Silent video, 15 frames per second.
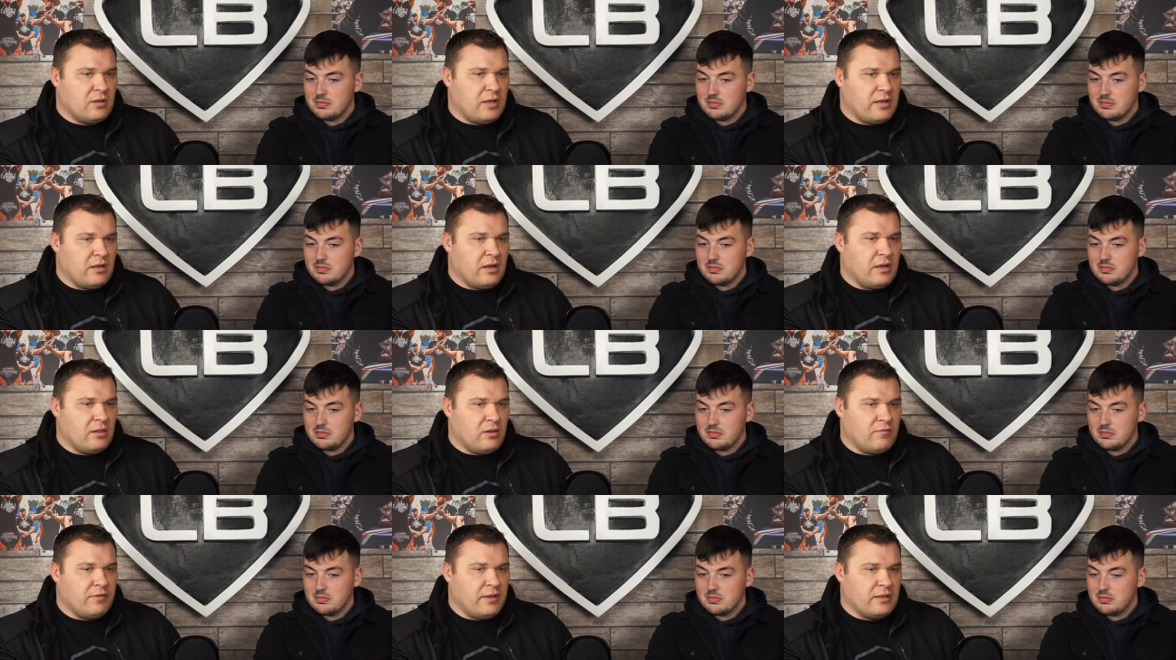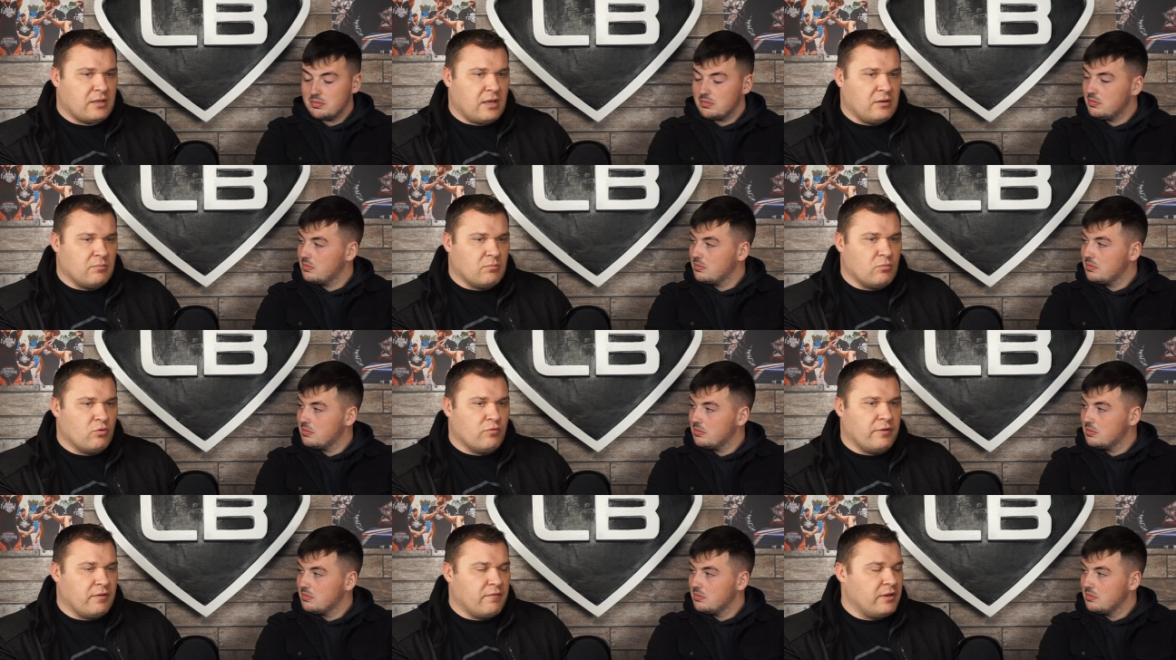Speaker 1: I, I love that kind of
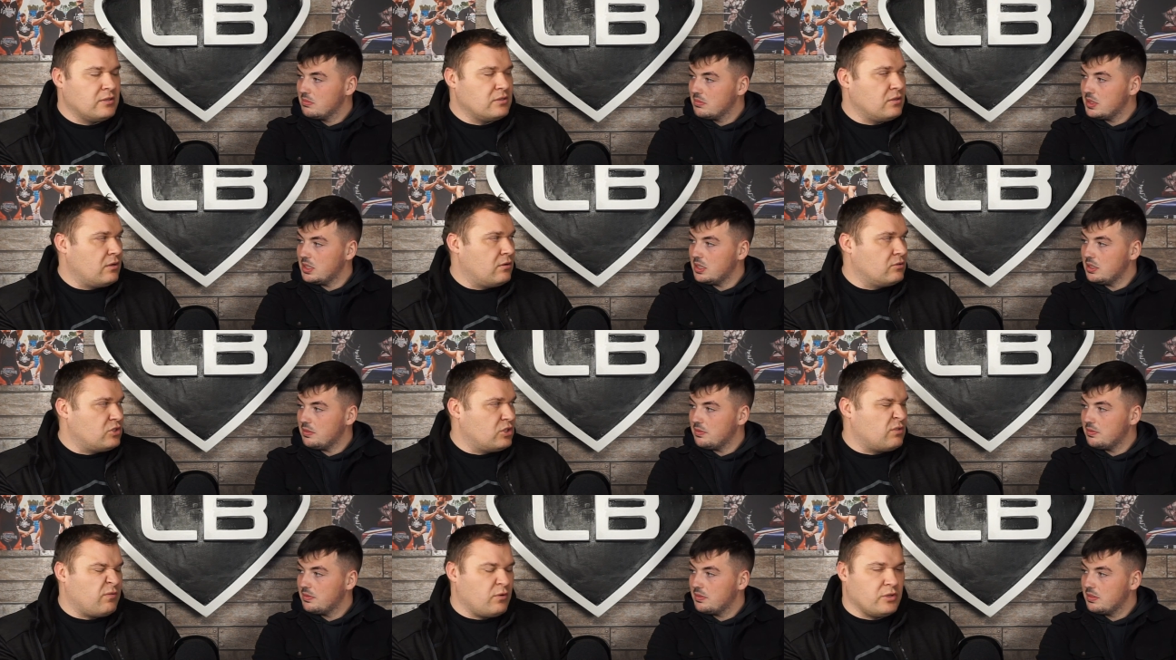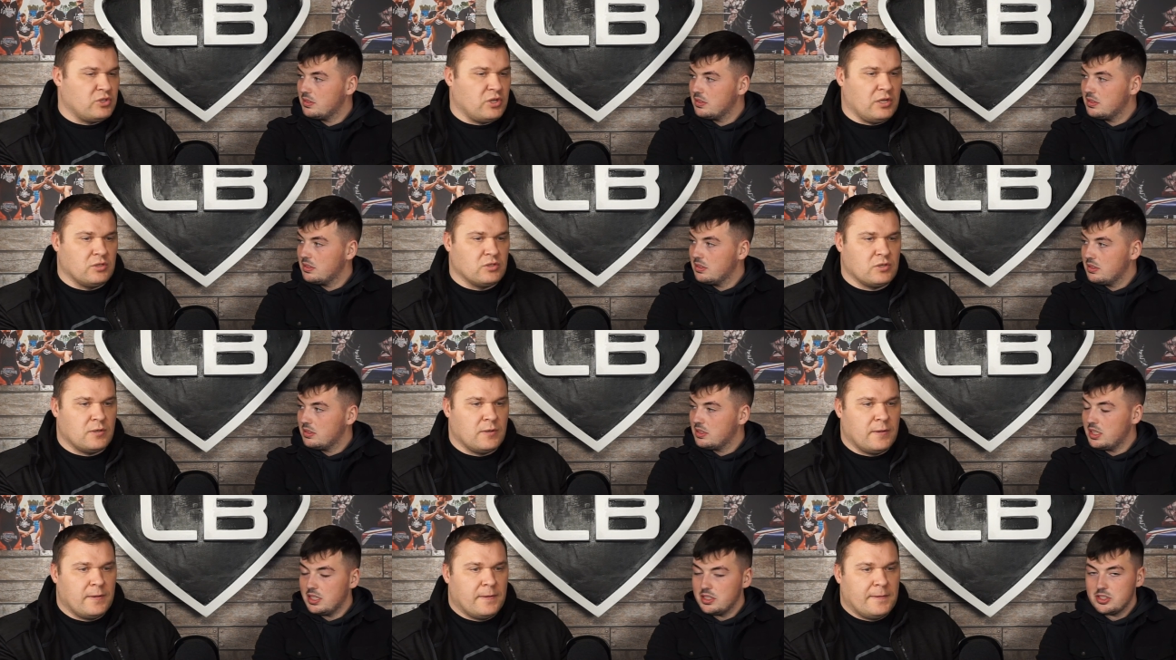moving events you know yeah. just for a change
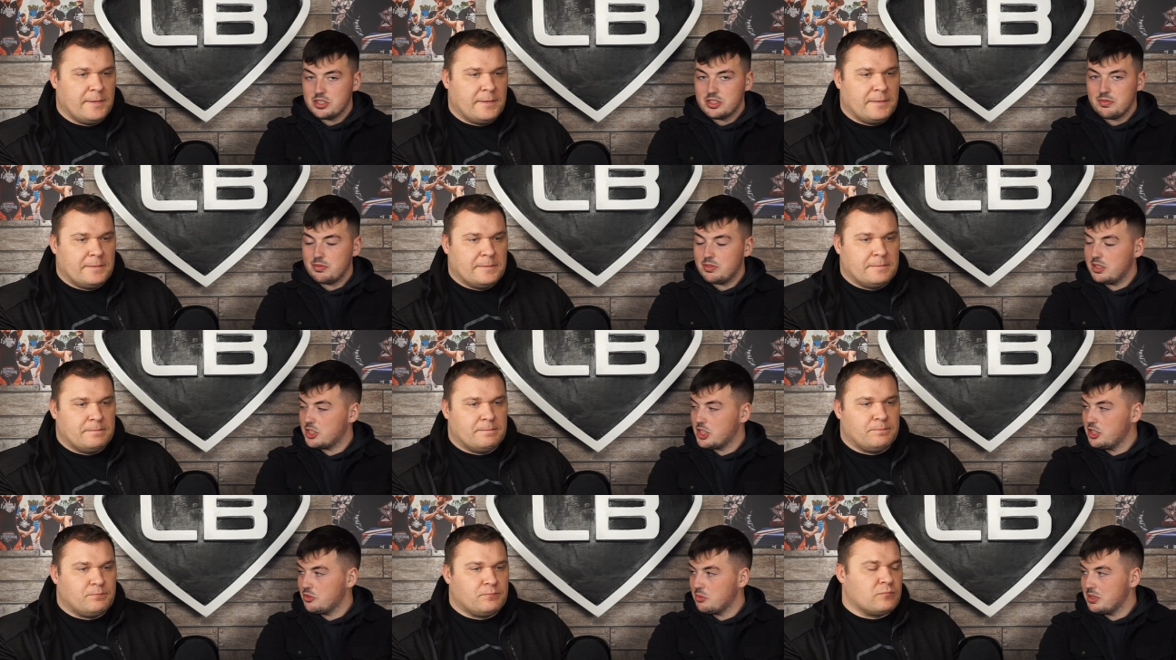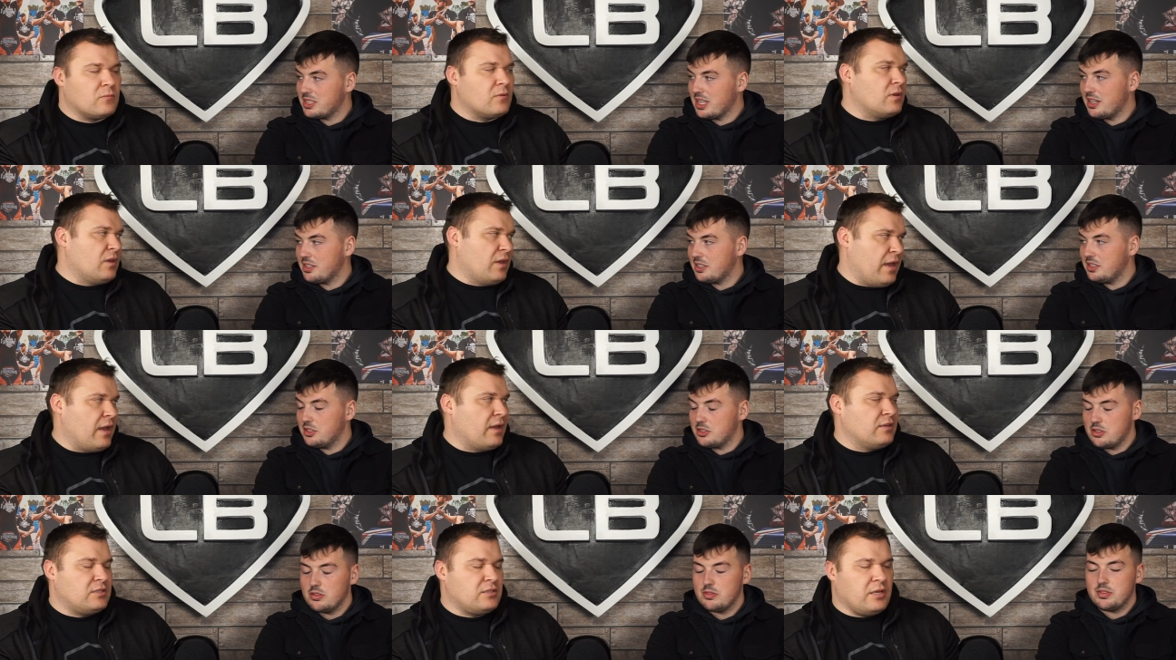yeah just change from a static yeah
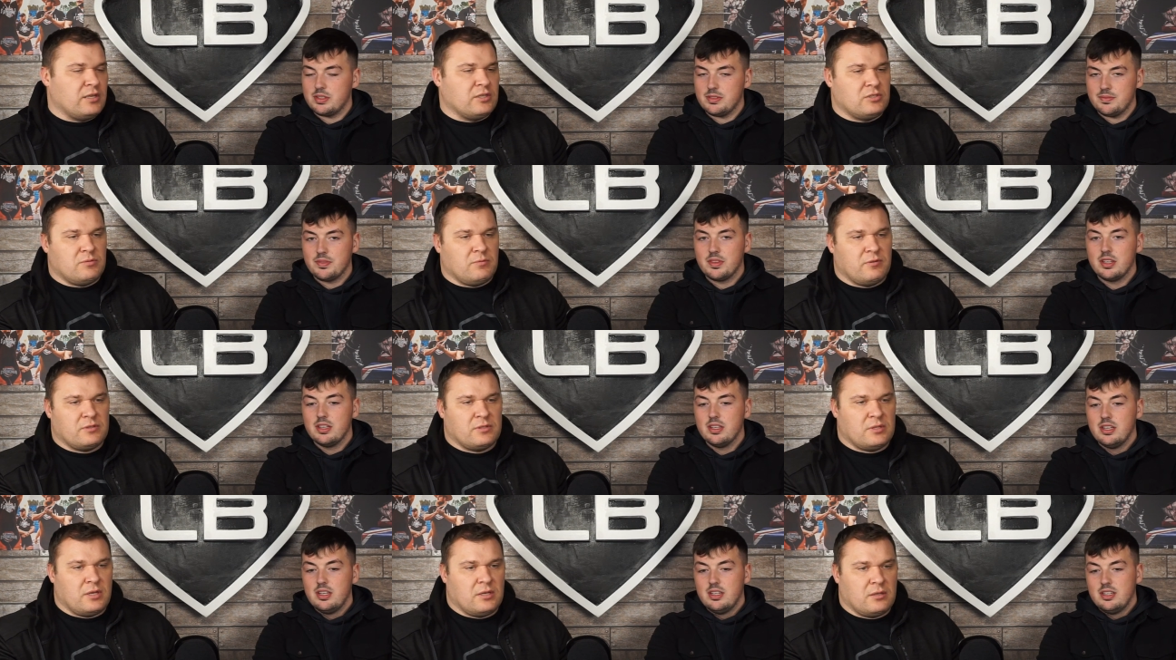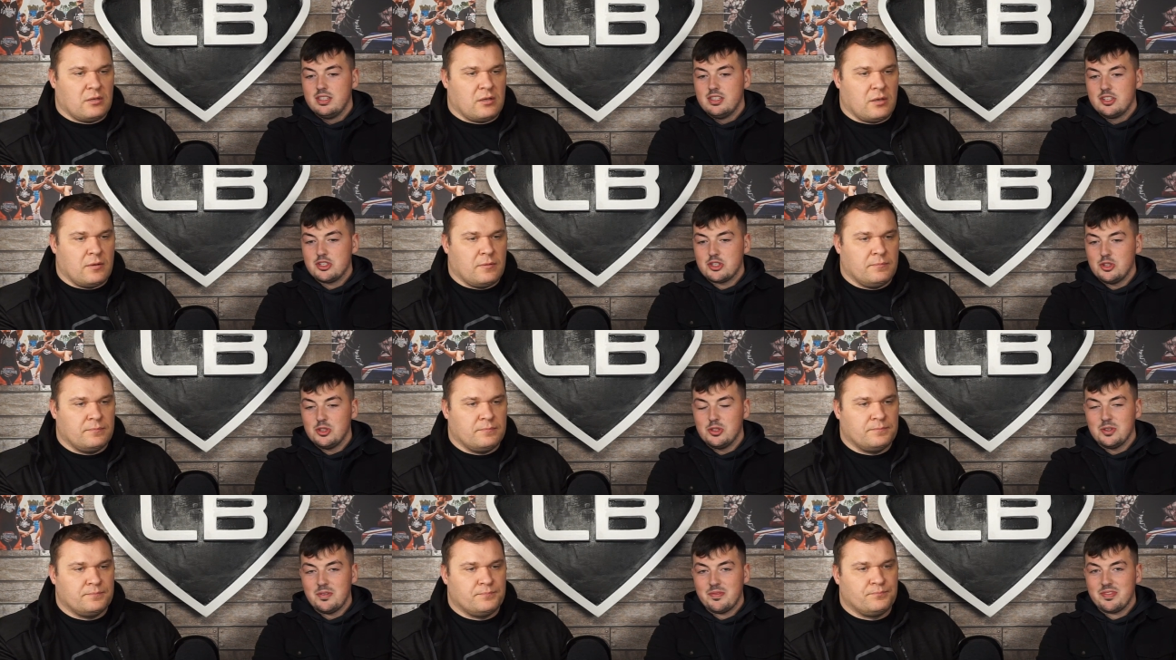to stage to static
Speaker 2: yeah.
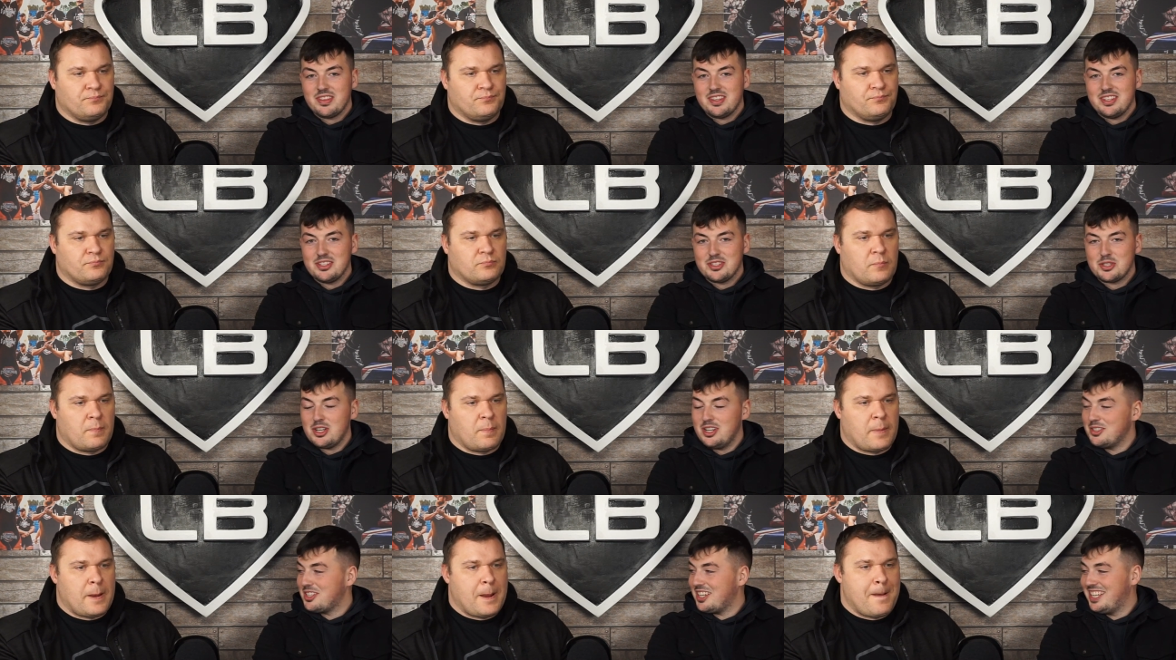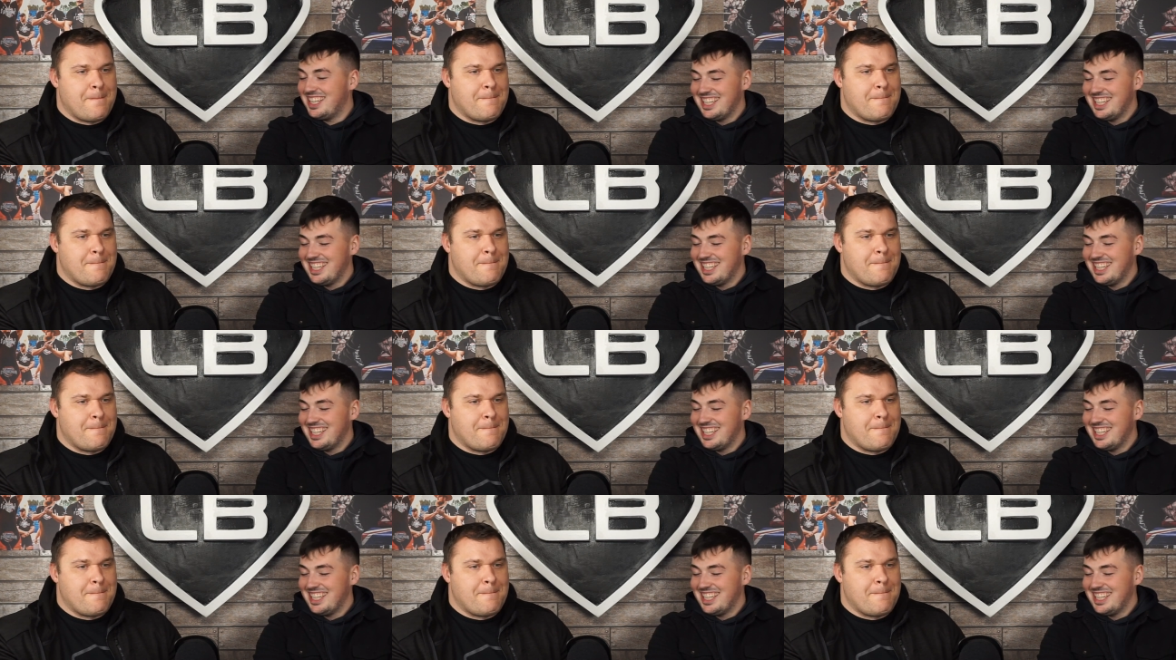so so on t-